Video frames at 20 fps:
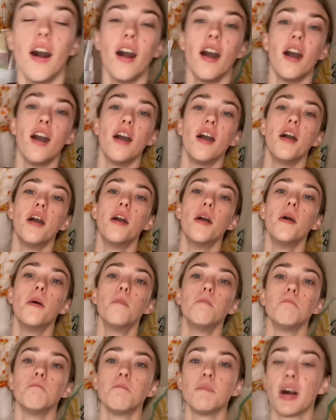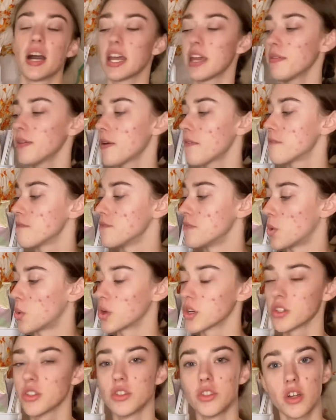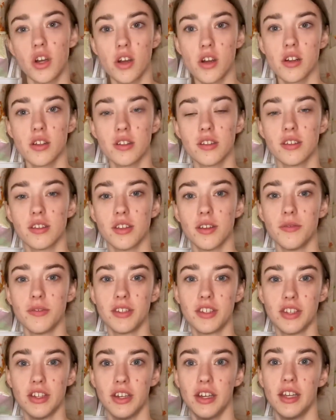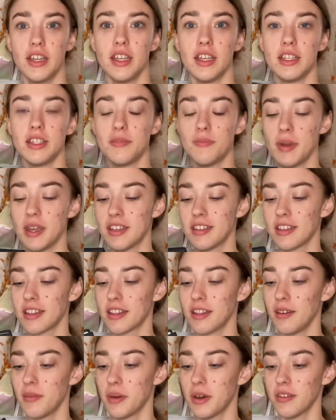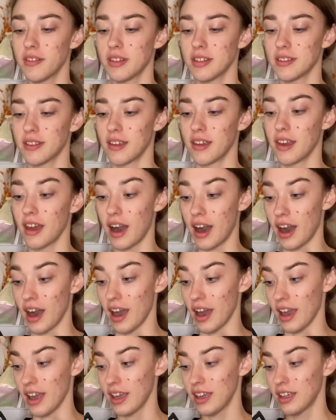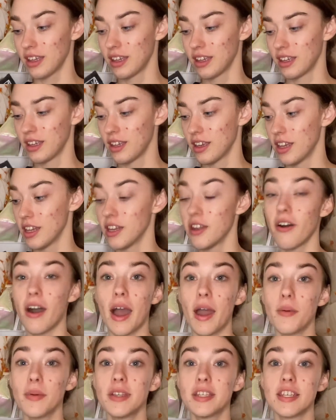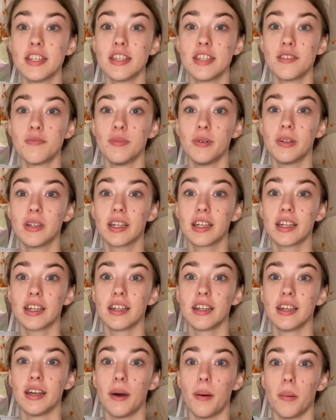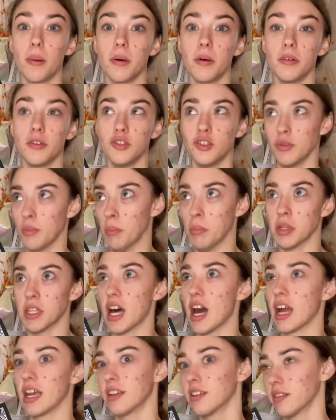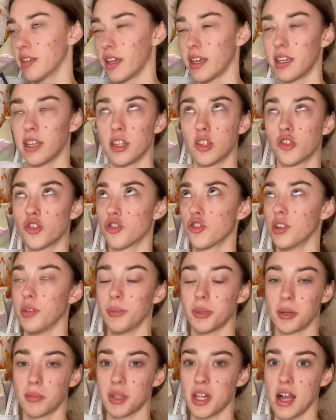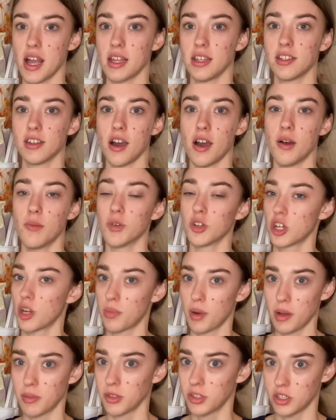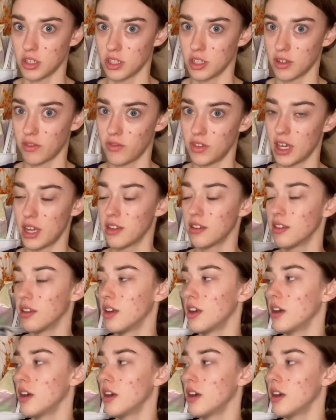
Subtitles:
I gave it 4 stars. It was good. It's basically about this guy. Now, I went to this book blind, like extremely blind, which I probably shouldn't have done,